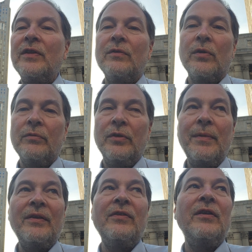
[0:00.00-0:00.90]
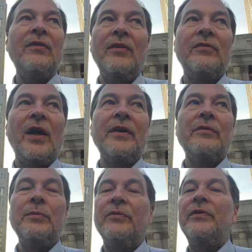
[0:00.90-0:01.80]
the courtroom, as this entire
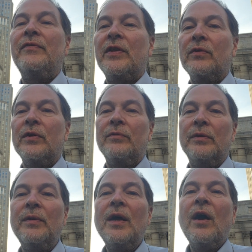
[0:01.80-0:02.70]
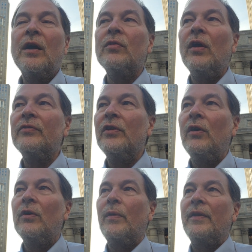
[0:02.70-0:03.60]
group was leaving the courtroom, across the
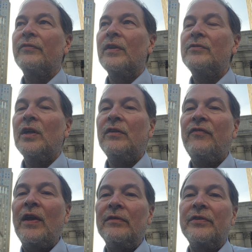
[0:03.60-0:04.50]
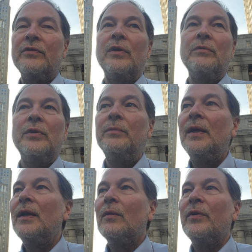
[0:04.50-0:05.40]
hallway in front of Judge Fela's courtroom
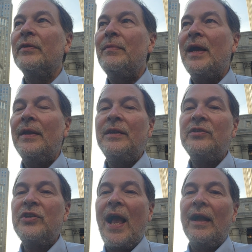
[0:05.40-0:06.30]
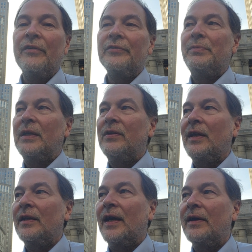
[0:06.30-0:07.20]
was a man in shackles being
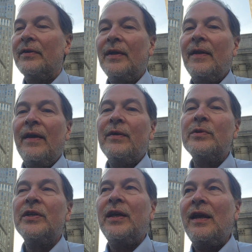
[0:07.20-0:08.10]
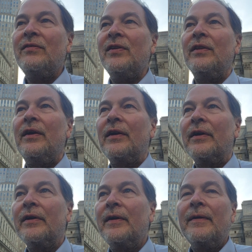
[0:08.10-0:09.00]
taken out. And there was a case in
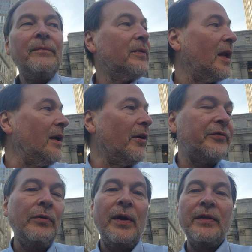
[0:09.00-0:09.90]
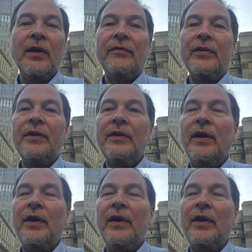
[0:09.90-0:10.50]
there that I also went and covered,